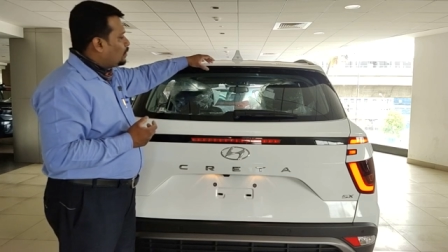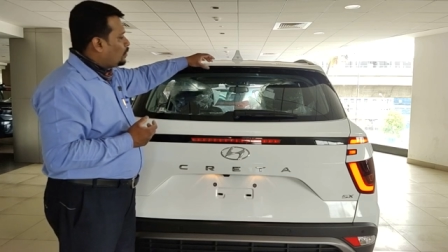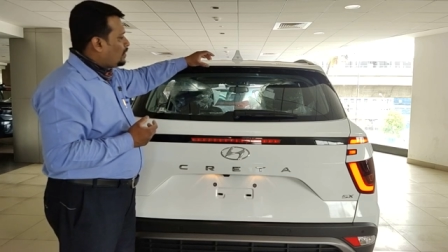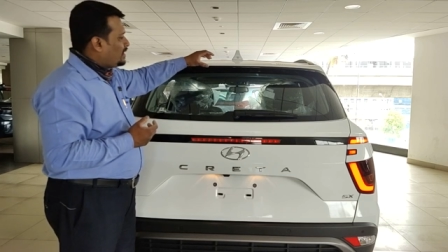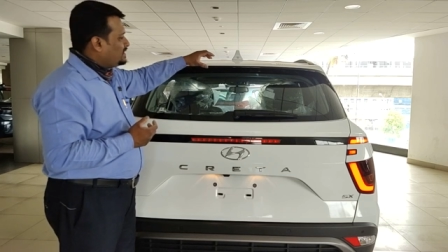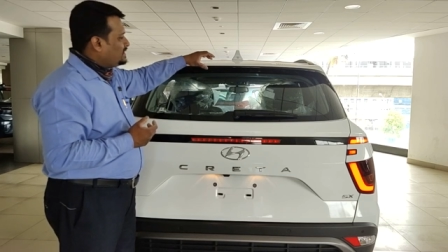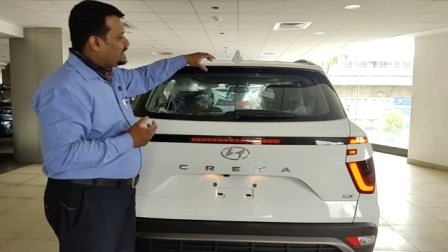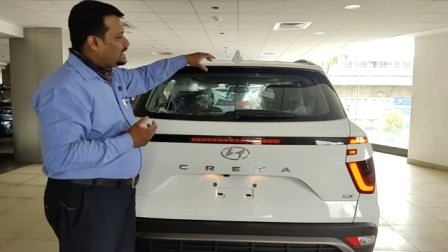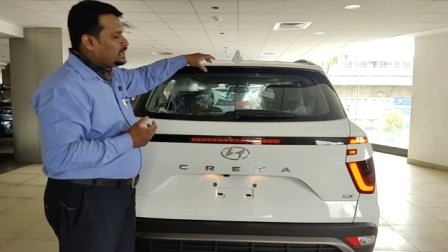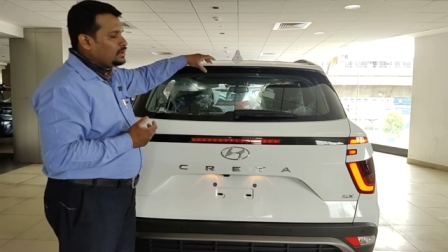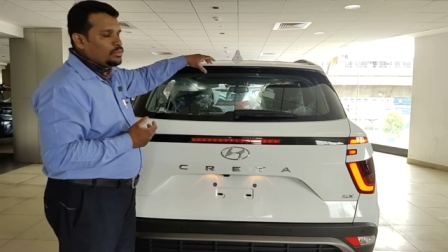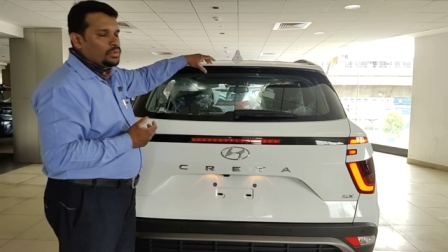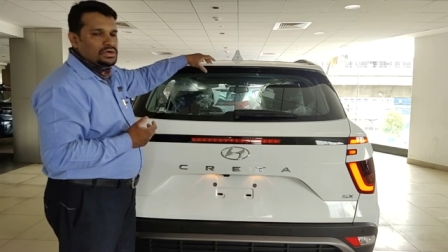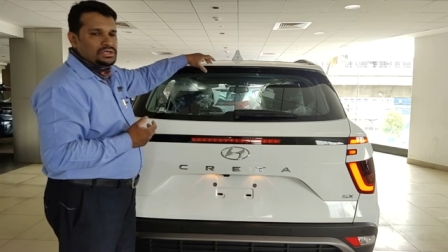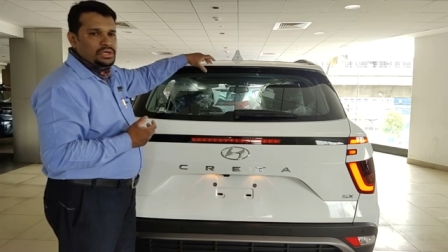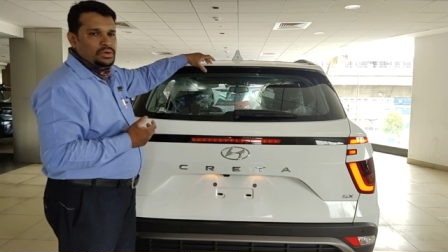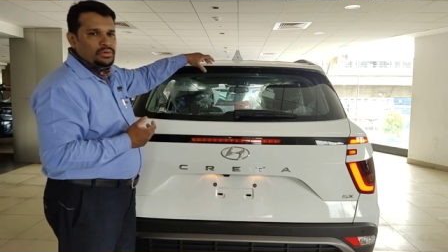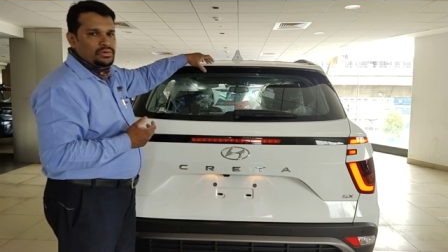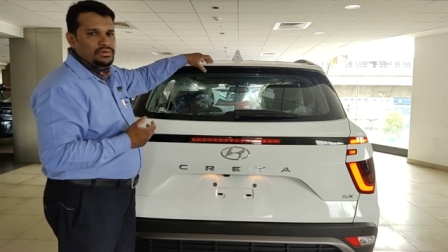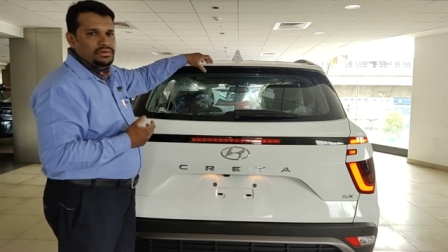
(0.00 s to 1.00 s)
One thing
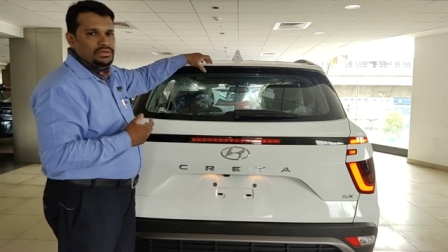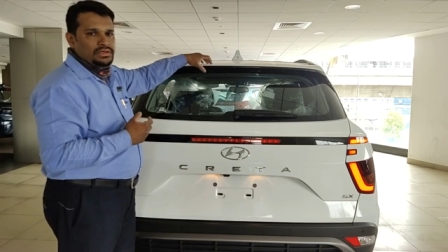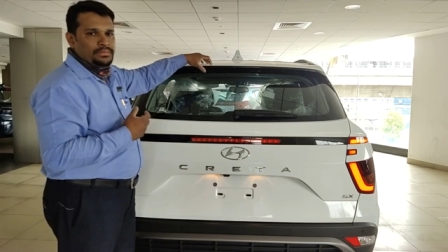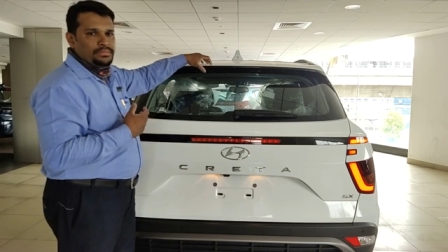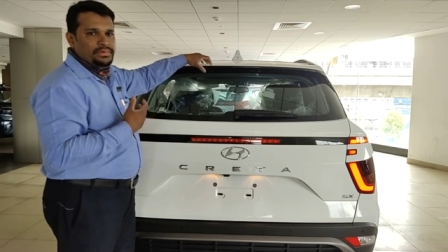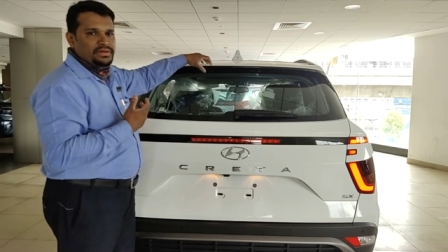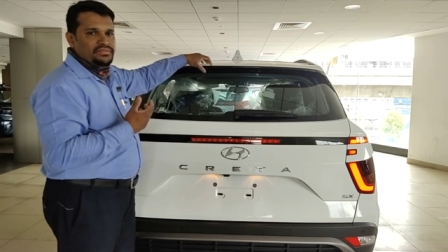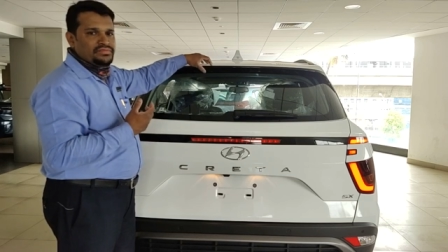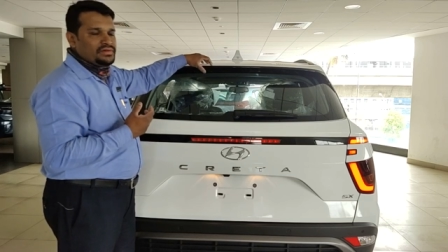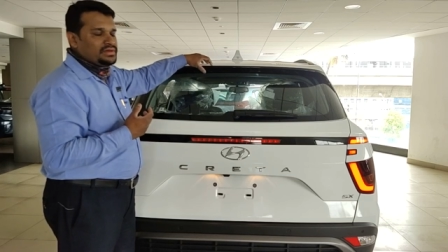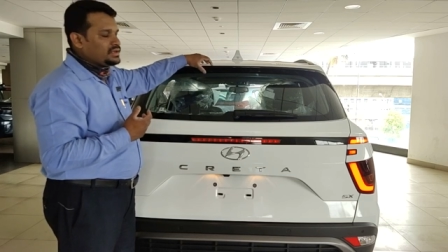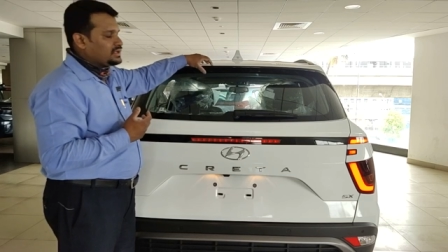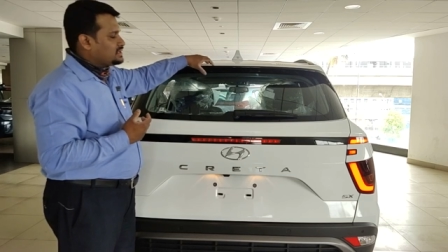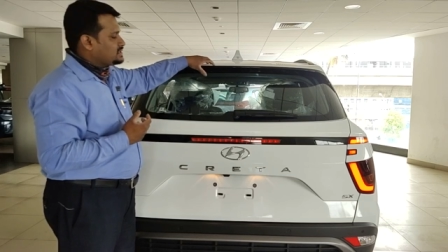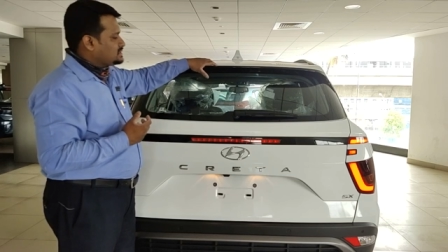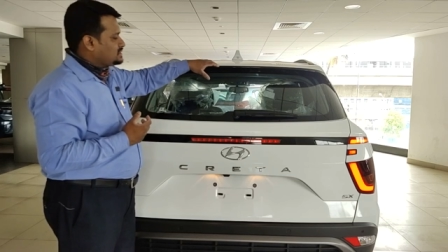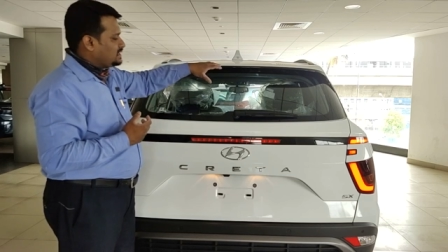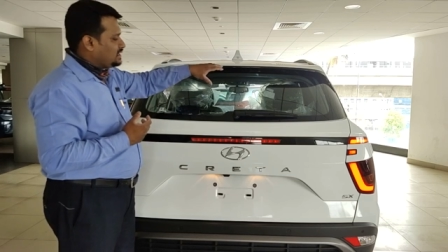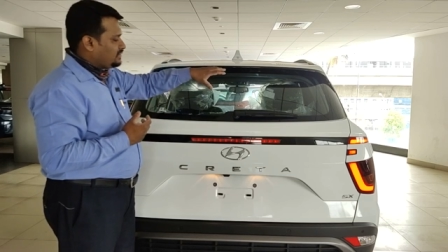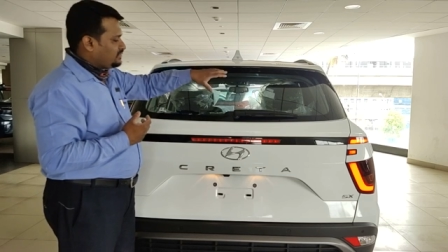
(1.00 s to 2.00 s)
what I would uh, prefer
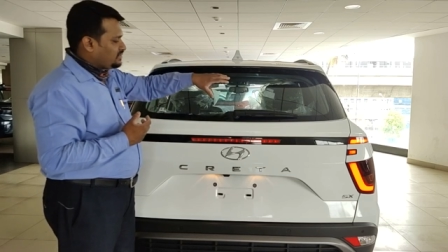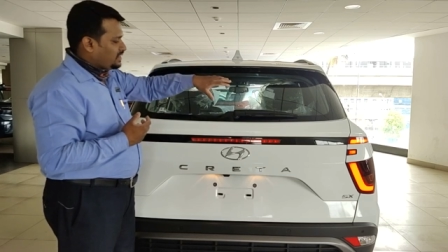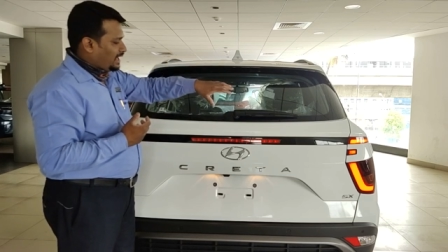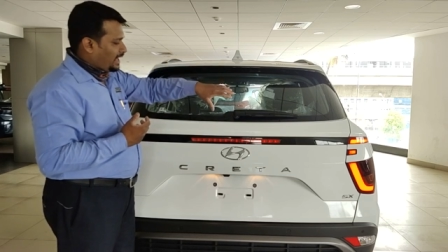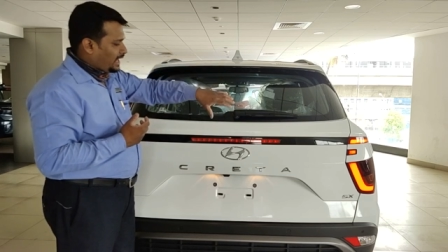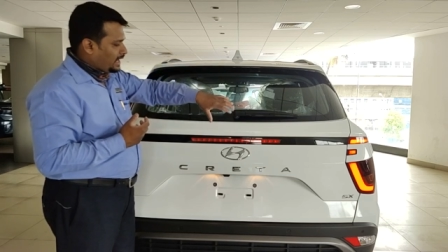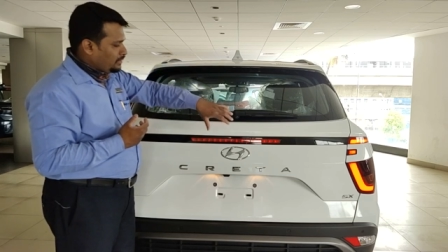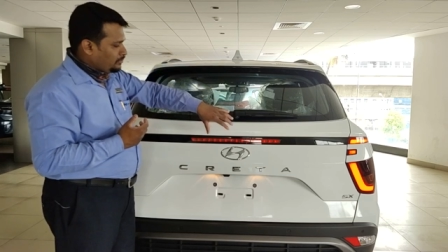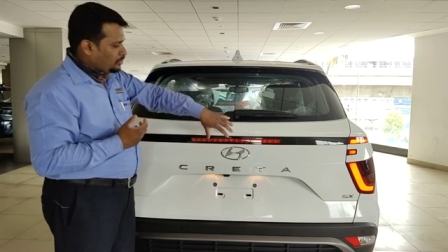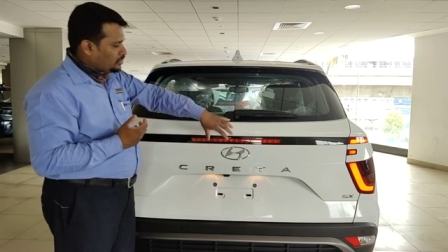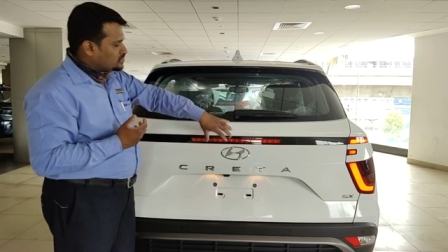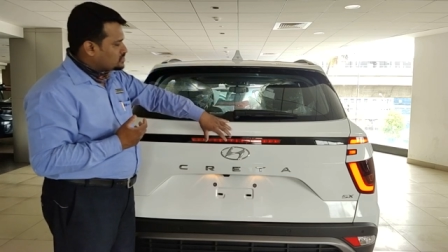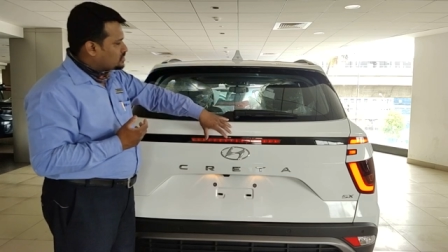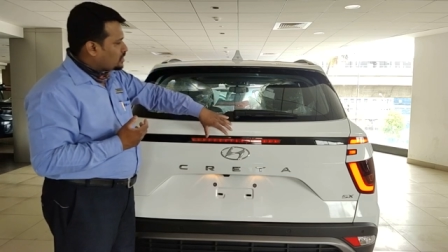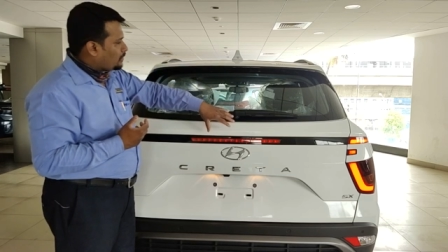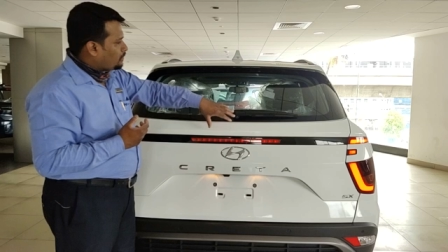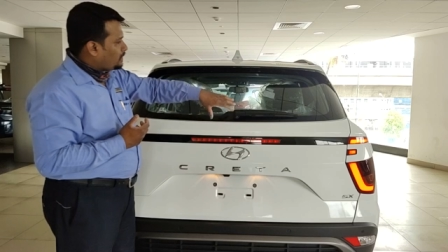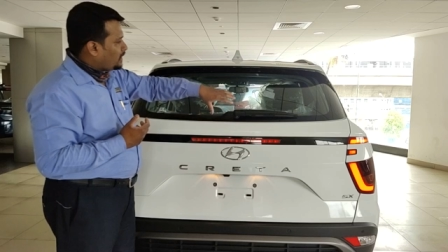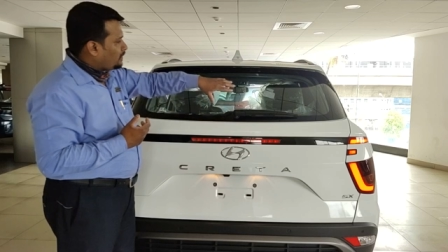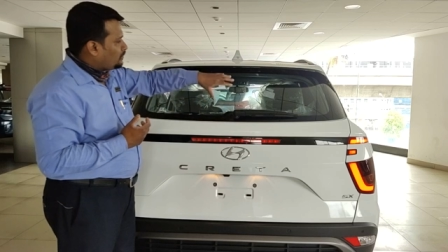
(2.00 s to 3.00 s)
is if the high mount
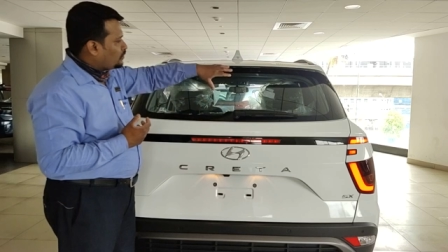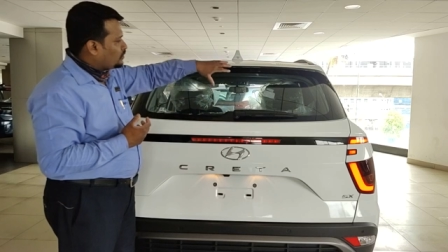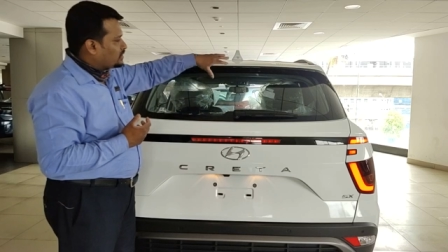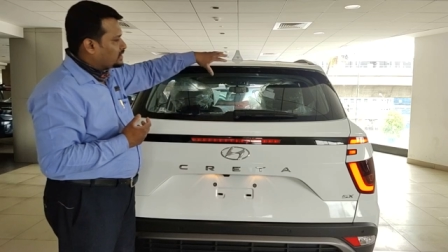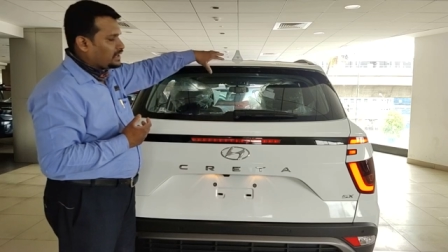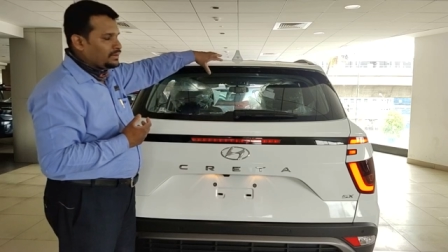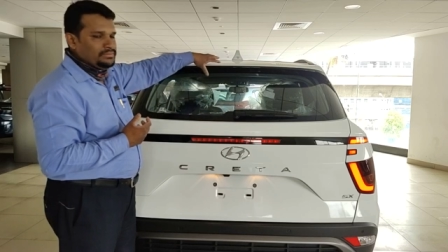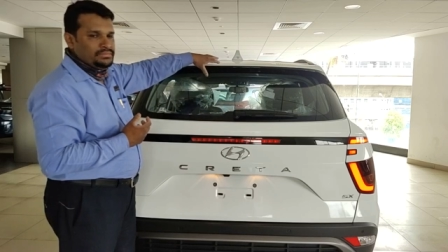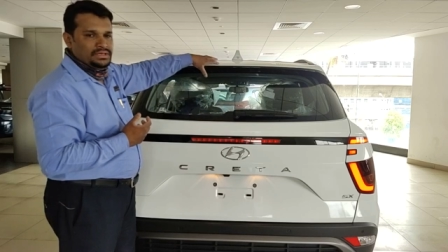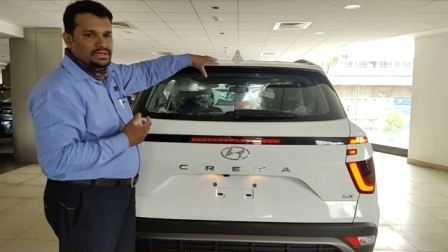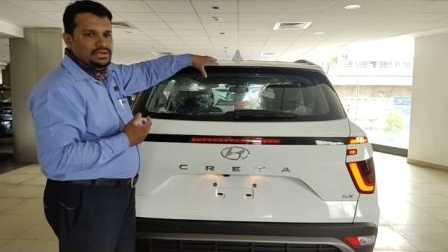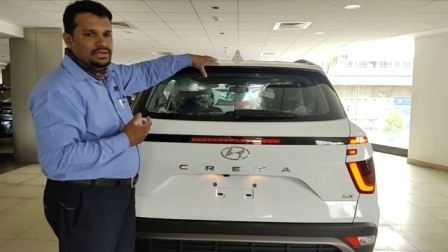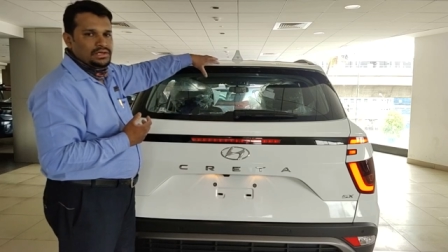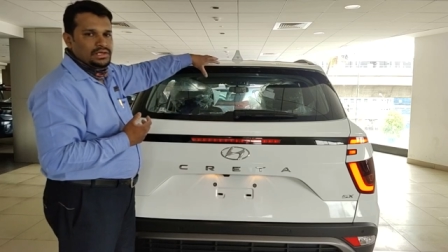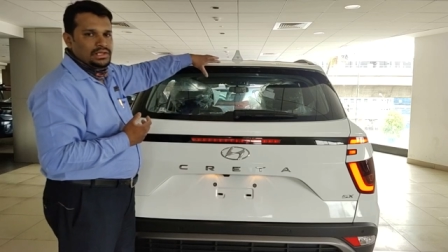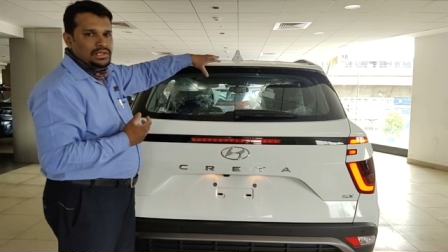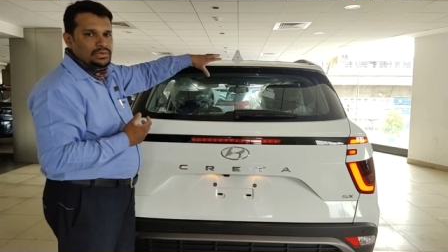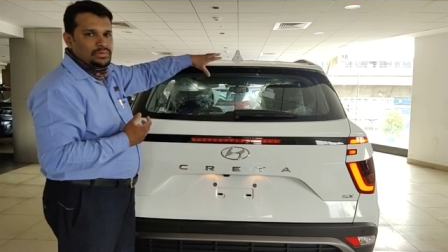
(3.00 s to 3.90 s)
stop lamp would come here,